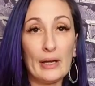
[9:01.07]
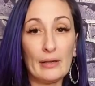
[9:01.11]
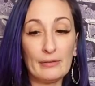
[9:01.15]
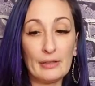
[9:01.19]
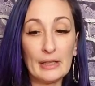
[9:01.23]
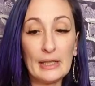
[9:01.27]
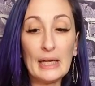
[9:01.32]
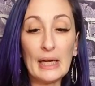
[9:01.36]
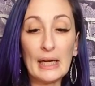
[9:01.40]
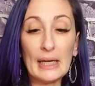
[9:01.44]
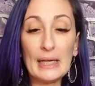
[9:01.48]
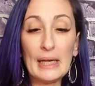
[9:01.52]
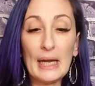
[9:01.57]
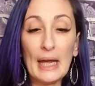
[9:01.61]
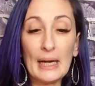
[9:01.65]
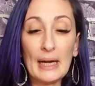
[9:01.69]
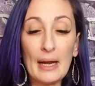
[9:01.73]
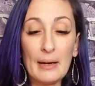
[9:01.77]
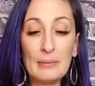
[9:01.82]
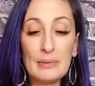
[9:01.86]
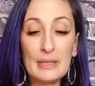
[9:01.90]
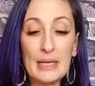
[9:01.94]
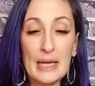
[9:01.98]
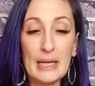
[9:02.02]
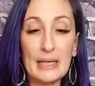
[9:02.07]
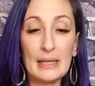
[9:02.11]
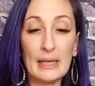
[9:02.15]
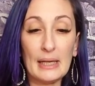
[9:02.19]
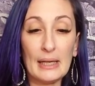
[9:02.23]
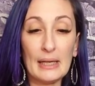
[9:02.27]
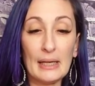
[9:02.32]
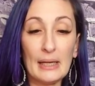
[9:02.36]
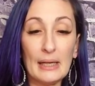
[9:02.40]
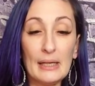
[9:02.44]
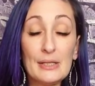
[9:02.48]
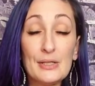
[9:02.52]
every night, and I'm
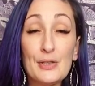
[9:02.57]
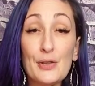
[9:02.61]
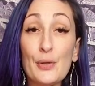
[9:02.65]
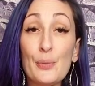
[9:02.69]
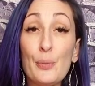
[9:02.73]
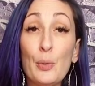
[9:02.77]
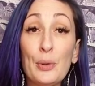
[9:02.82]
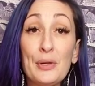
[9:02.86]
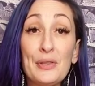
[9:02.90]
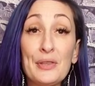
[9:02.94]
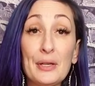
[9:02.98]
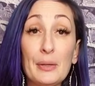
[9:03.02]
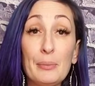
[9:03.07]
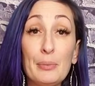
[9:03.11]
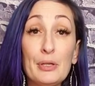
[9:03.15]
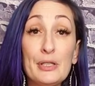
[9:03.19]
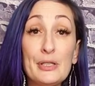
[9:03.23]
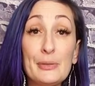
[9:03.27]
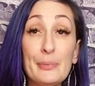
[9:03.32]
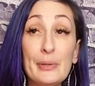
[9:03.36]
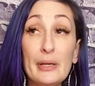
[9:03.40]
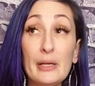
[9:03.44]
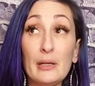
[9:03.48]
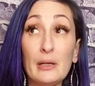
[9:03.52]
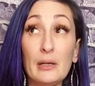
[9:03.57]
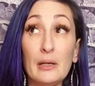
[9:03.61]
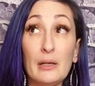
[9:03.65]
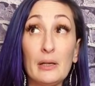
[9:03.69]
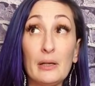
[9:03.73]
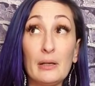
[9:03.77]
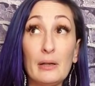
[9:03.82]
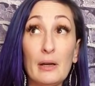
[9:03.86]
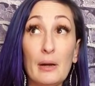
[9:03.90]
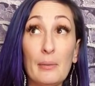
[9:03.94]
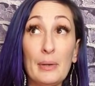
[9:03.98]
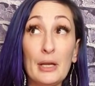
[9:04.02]
taking it to the point that it puts me
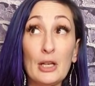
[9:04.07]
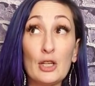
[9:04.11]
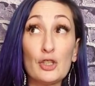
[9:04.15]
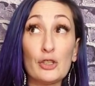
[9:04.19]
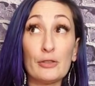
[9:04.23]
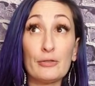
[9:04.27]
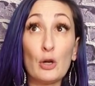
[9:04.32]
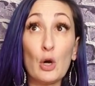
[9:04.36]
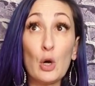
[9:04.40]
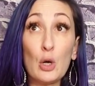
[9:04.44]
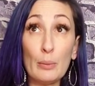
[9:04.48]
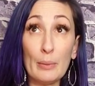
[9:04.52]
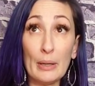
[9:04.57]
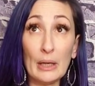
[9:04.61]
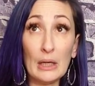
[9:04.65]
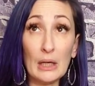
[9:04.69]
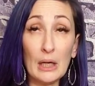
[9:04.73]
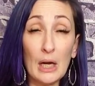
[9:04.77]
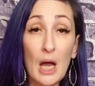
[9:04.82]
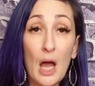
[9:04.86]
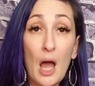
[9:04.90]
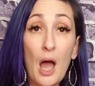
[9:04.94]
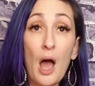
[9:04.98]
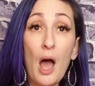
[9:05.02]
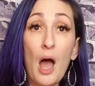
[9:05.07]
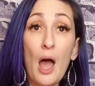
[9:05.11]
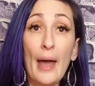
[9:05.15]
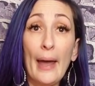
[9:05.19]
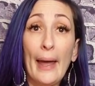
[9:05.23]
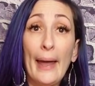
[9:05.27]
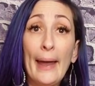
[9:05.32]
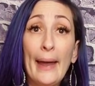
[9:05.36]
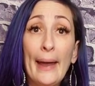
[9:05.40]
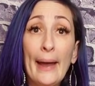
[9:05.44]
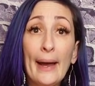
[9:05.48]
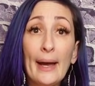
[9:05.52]
in a makeshift coma.
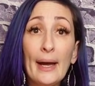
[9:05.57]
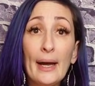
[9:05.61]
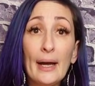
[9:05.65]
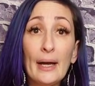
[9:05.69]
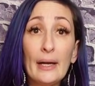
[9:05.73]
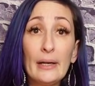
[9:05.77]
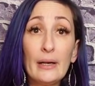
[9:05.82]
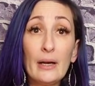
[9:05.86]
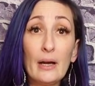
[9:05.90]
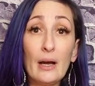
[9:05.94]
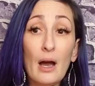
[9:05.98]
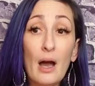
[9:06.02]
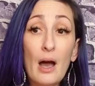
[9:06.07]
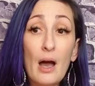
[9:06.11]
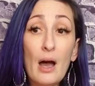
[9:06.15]
And